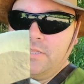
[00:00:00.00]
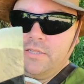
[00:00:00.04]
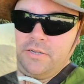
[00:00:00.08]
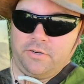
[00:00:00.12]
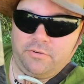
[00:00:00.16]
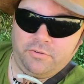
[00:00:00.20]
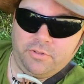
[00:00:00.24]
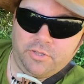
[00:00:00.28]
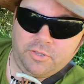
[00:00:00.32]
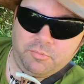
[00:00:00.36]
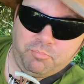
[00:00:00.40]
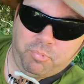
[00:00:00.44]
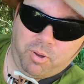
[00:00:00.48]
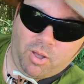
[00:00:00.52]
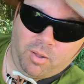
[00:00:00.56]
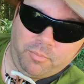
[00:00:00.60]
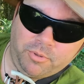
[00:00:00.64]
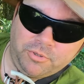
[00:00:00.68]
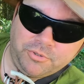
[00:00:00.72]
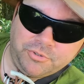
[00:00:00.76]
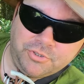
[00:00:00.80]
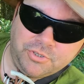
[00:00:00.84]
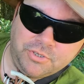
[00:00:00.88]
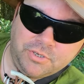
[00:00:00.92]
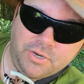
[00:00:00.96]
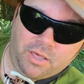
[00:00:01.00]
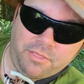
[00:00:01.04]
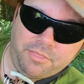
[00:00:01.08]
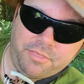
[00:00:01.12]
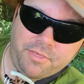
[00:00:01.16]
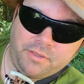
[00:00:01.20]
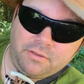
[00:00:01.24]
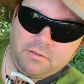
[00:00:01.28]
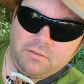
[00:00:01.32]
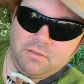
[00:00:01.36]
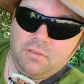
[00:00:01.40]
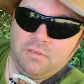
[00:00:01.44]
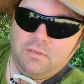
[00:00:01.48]
literally pummeled to
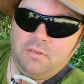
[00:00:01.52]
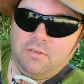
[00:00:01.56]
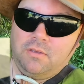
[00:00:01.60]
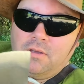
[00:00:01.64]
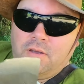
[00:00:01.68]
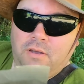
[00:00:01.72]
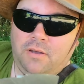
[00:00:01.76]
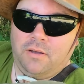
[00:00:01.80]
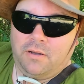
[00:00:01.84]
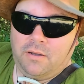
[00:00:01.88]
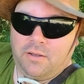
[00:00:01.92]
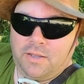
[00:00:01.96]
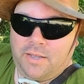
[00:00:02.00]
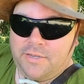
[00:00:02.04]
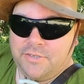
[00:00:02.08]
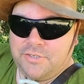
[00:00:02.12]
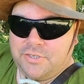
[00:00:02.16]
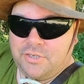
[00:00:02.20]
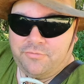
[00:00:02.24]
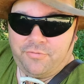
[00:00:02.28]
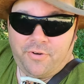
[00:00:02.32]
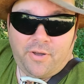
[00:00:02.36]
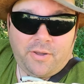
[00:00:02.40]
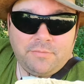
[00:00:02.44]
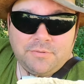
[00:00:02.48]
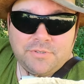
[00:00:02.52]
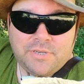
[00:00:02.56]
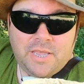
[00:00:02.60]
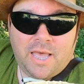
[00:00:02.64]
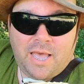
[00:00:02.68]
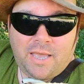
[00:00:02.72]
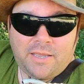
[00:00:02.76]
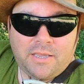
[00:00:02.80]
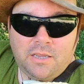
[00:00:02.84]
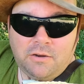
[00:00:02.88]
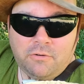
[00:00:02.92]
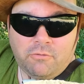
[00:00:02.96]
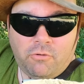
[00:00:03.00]
nothing. As if I was
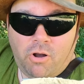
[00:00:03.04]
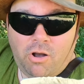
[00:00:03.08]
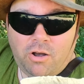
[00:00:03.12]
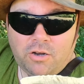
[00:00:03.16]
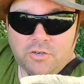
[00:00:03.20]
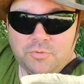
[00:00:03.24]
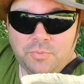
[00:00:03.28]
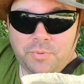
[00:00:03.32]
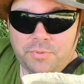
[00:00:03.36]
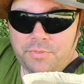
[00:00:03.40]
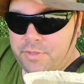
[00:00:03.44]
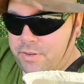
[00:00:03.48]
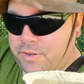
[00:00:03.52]
hacking rocks with